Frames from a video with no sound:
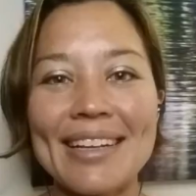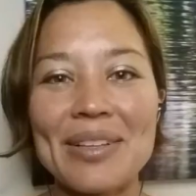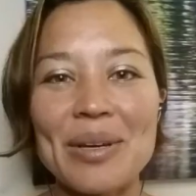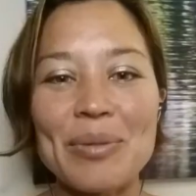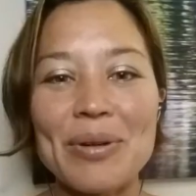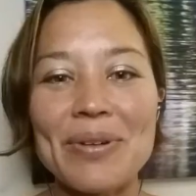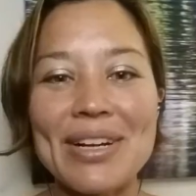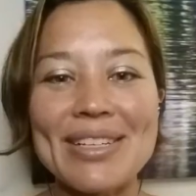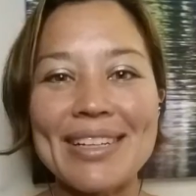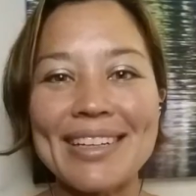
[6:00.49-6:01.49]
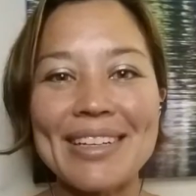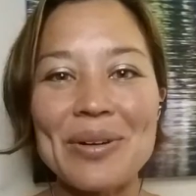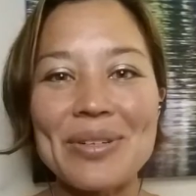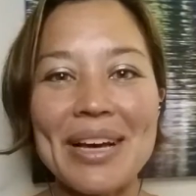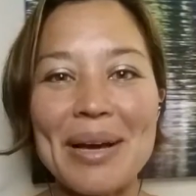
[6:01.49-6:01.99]
I'd look at my watch and like
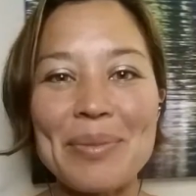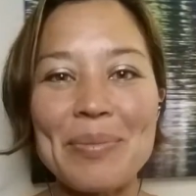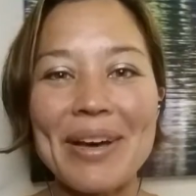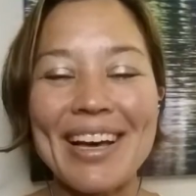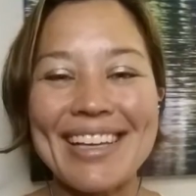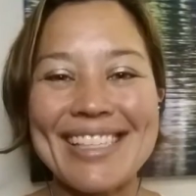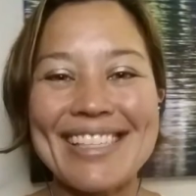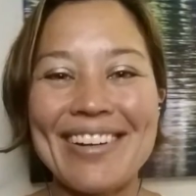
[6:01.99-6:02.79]
no time had passed.